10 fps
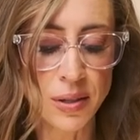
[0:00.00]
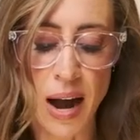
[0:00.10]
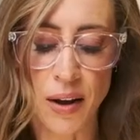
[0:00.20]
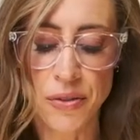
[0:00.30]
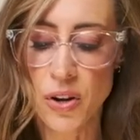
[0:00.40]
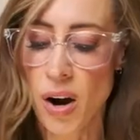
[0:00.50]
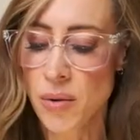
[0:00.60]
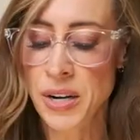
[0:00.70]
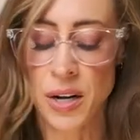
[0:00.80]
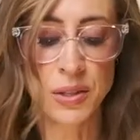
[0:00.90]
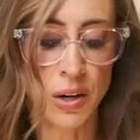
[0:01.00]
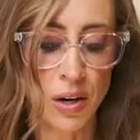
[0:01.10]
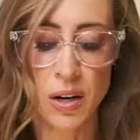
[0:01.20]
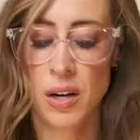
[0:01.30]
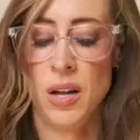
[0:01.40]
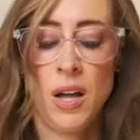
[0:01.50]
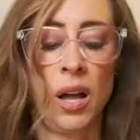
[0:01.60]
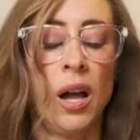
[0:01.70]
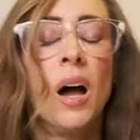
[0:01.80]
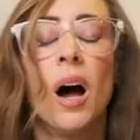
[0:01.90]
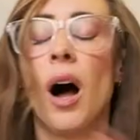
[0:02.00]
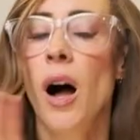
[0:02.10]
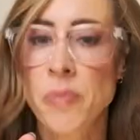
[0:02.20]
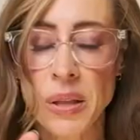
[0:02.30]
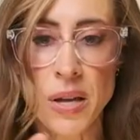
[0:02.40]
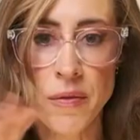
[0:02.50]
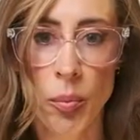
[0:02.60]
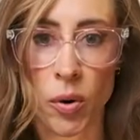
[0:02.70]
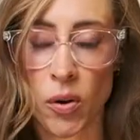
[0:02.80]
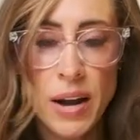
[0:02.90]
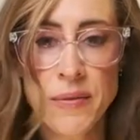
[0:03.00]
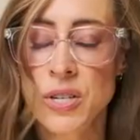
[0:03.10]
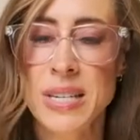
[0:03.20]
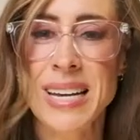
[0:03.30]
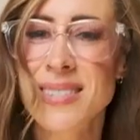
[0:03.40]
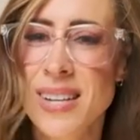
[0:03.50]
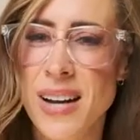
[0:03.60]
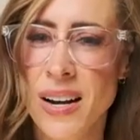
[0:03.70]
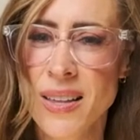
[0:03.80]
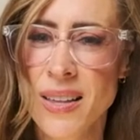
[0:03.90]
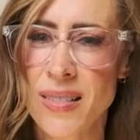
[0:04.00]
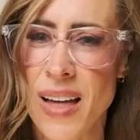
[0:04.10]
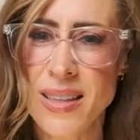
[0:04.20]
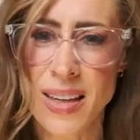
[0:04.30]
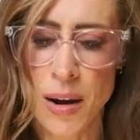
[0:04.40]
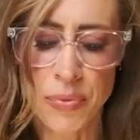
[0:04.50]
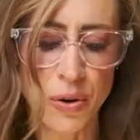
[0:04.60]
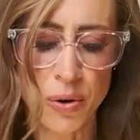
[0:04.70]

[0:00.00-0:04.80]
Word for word: Yeah, the Karma nuts are unbelievable. I haven't tasted anything like them.